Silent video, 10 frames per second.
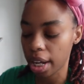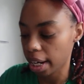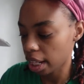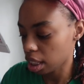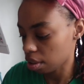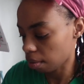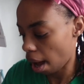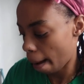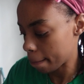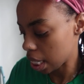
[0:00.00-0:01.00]
I got these from
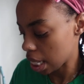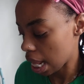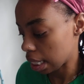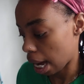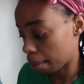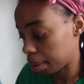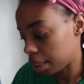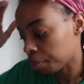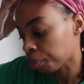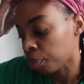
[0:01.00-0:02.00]
Hobby Lobby,